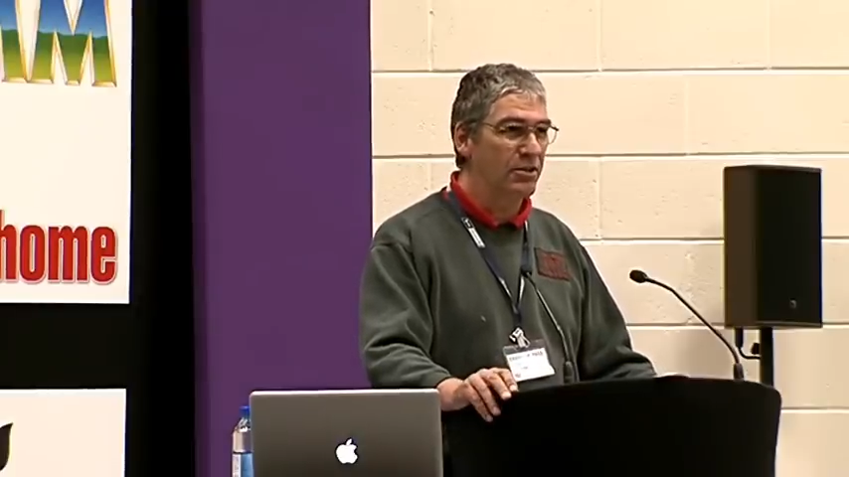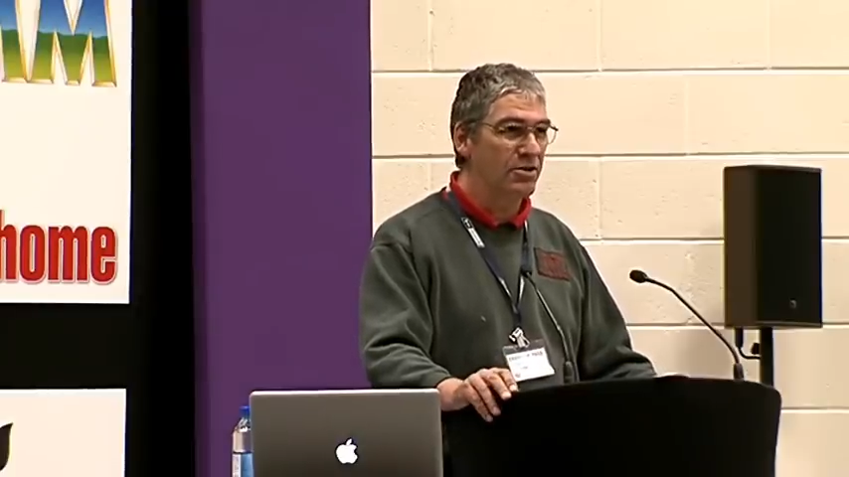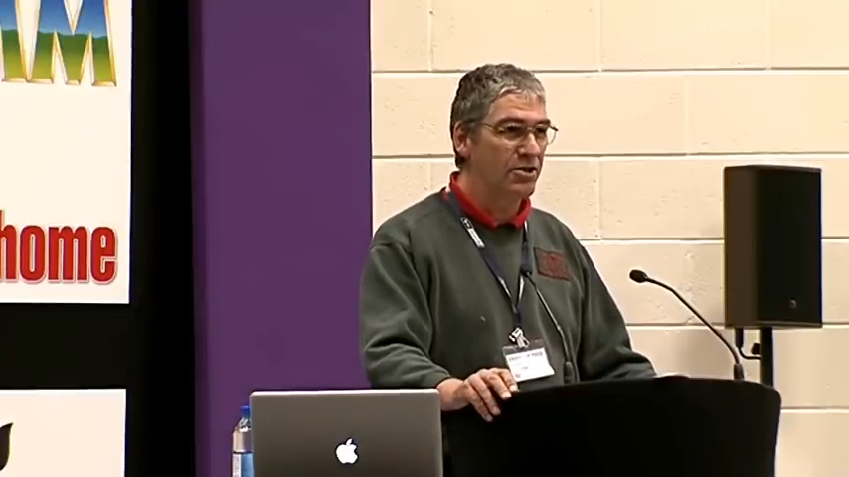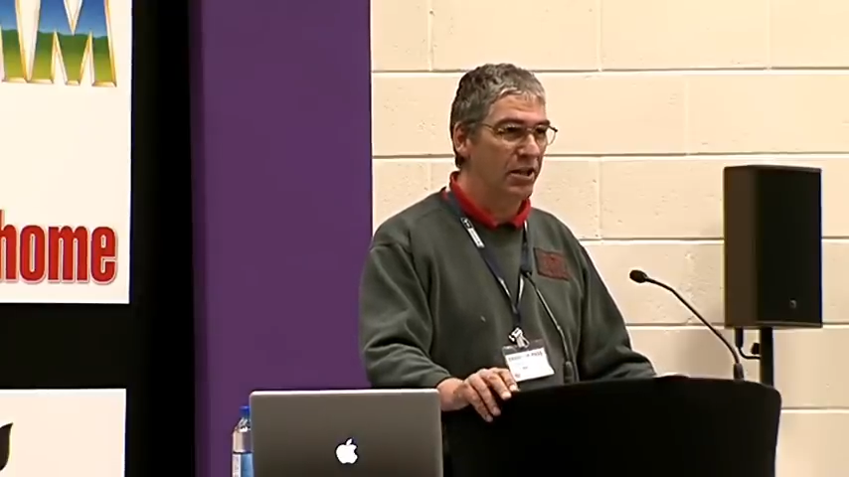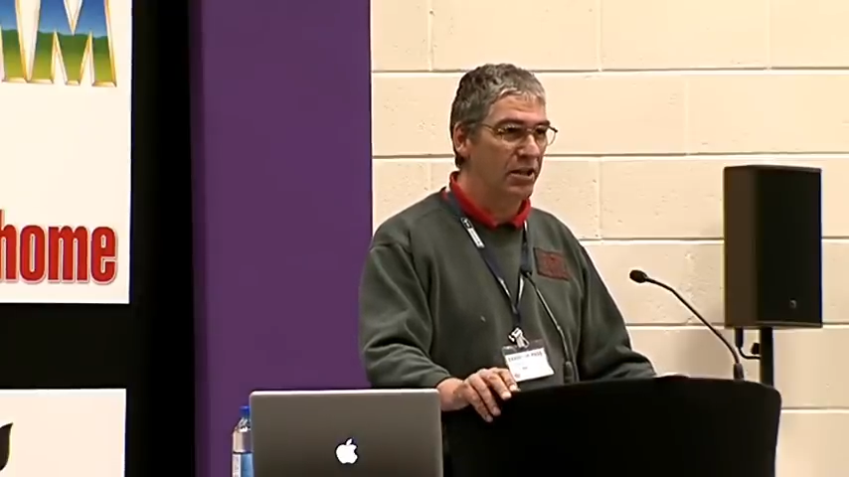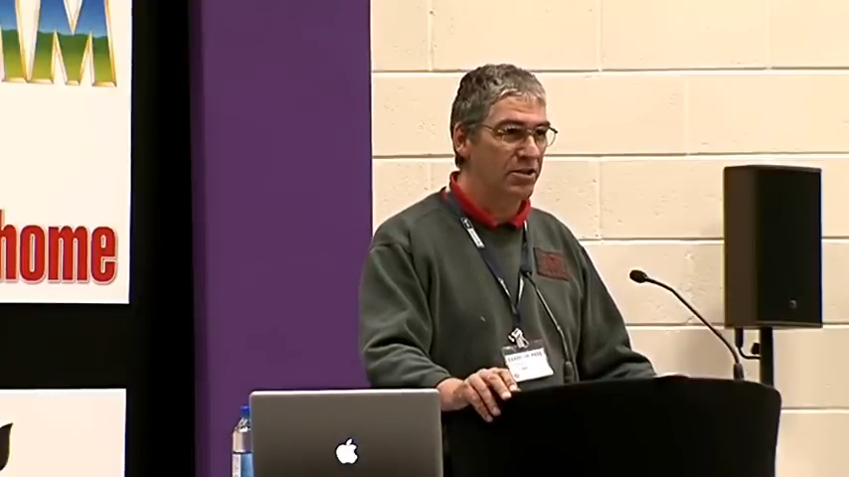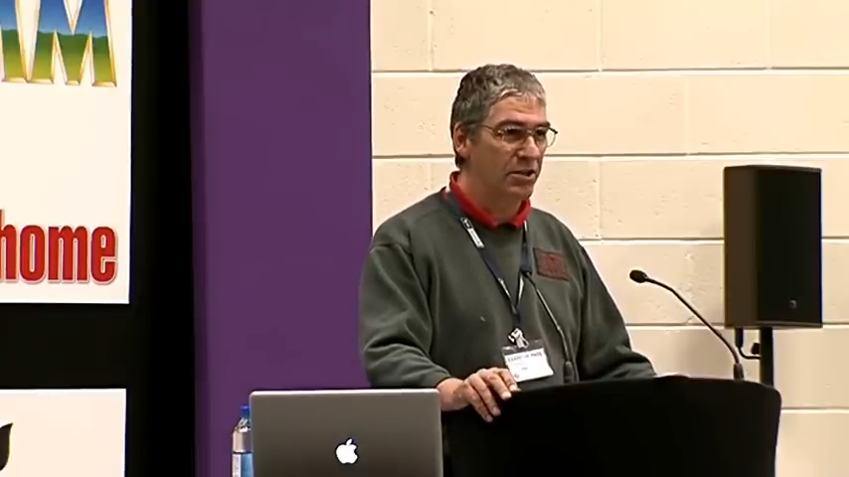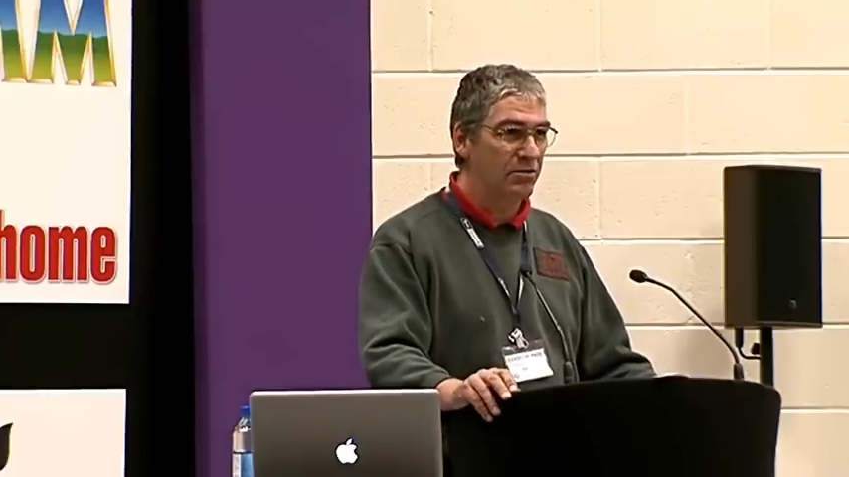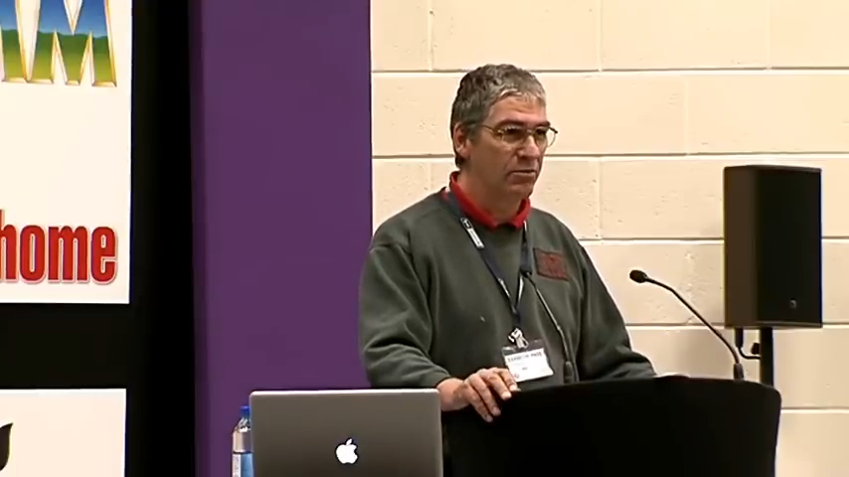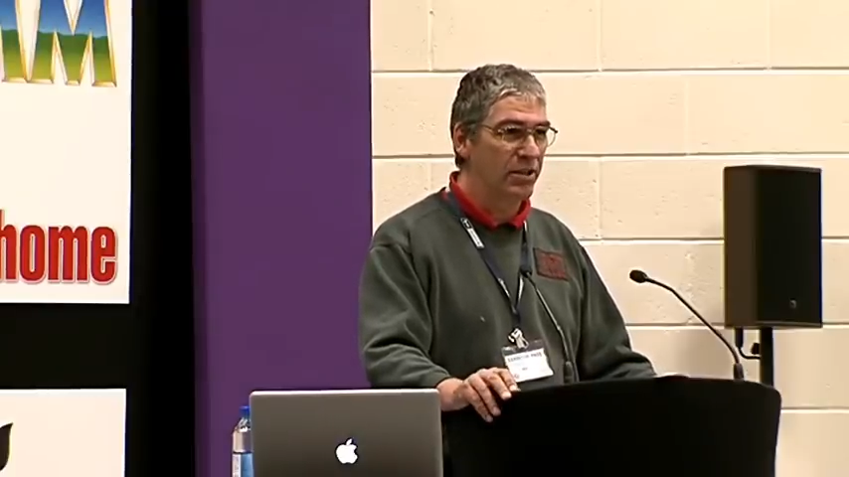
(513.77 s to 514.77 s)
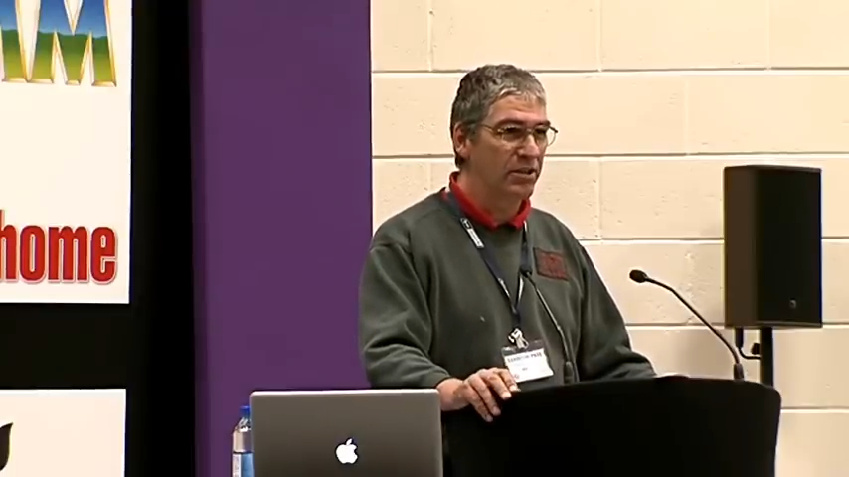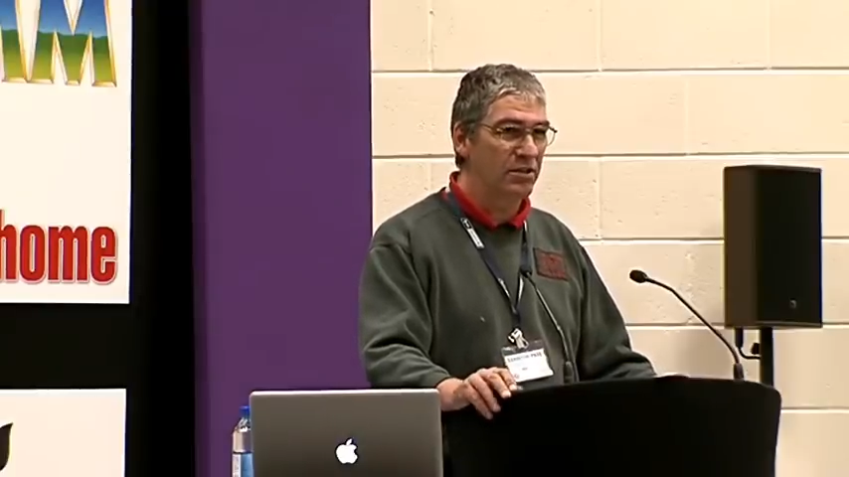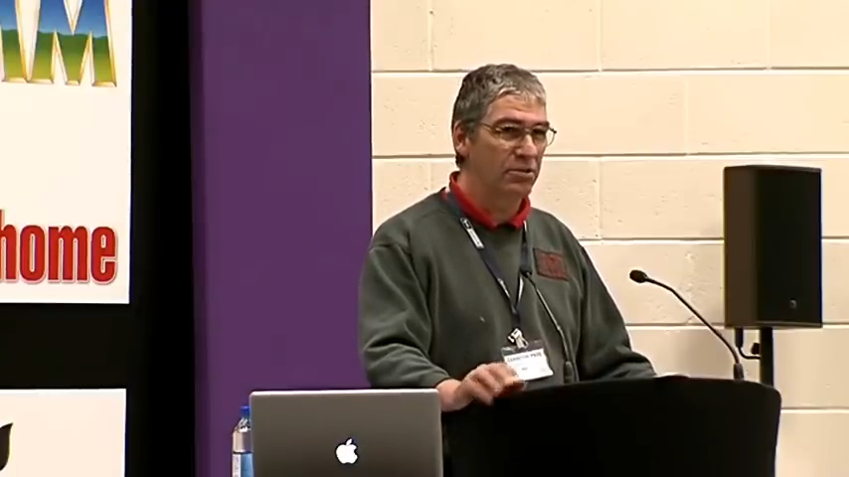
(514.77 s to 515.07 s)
it and set your signal meter